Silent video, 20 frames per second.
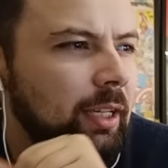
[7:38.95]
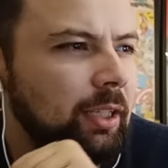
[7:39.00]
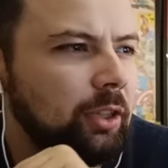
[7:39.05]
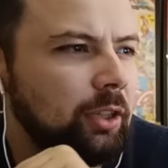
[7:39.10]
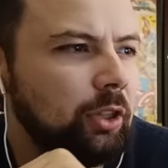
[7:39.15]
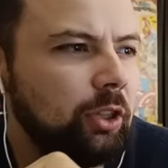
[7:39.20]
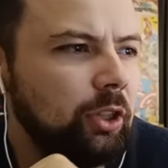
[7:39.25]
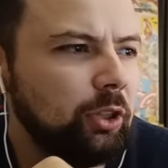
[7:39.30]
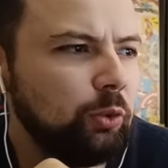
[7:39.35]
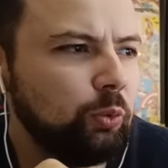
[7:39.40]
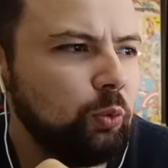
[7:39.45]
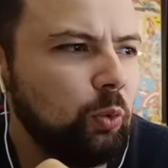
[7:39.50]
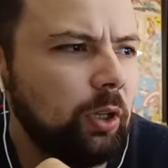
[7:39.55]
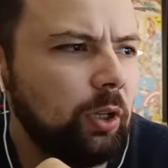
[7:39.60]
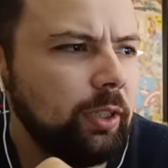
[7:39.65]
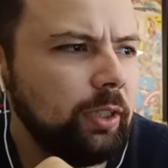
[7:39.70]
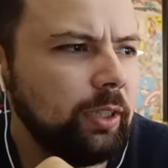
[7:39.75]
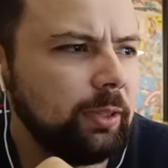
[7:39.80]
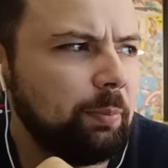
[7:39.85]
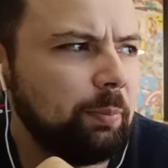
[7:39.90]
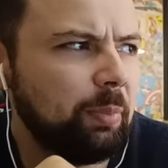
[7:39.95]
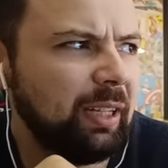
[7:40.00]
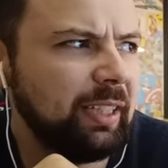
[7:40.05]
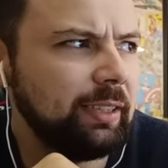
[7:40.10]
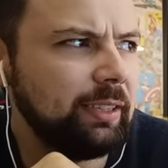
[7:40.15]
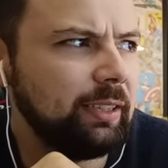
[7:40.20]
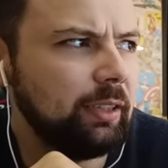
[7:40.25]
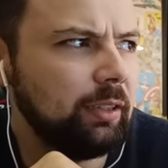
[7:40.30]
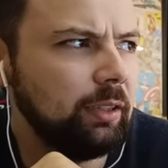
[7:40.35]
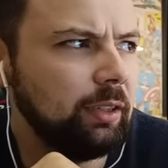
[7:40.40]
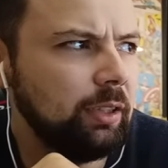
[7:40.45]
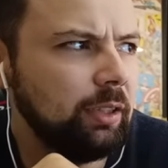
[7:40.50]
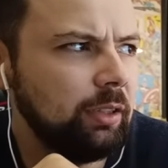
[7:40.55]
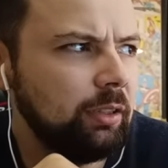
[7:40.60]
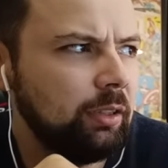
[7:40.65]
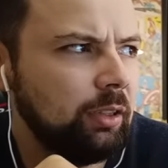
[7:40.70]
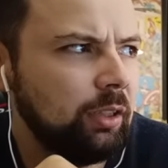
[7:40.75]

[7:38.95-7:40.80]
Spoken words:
This one is basically...